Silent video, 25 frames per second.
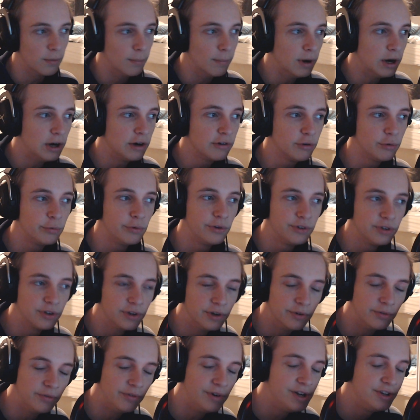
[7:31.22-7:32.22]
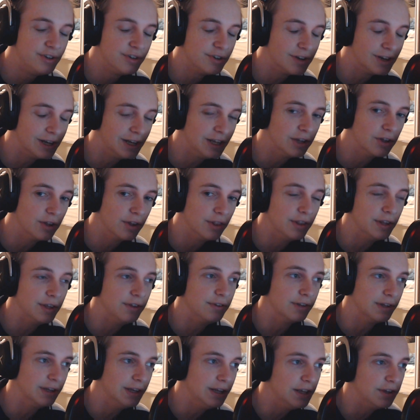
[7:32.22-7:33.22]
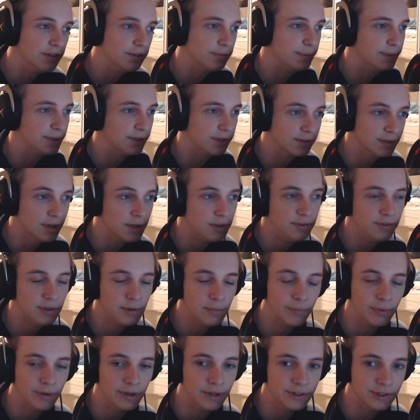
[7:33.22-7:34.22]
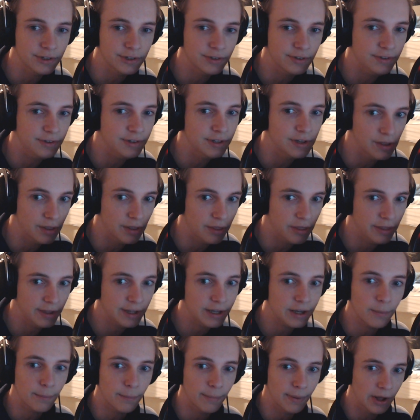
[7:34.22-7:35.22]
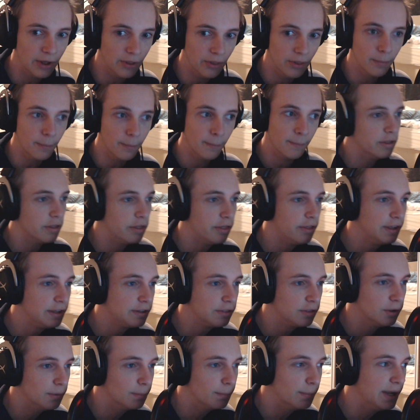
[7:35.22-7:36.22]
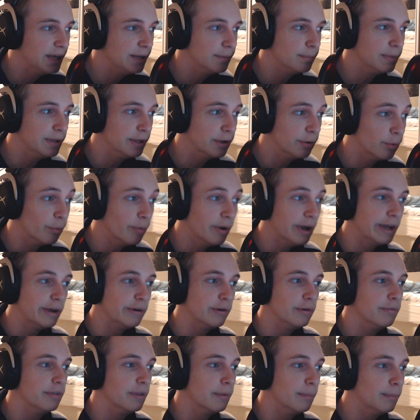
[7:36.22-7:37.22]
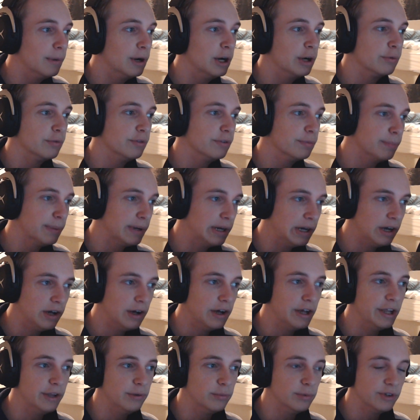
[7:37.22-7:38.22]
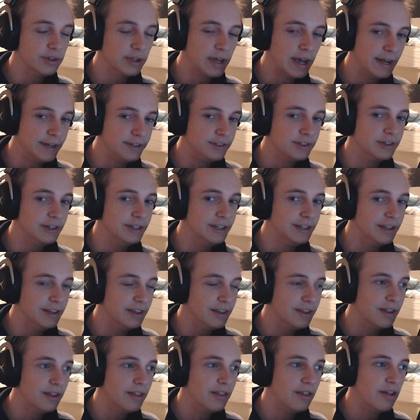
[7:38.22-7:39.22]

Margwa wasn't originally on this list because I simply just didn't think about them. The thing that made me aware of the Margwa's behind was actually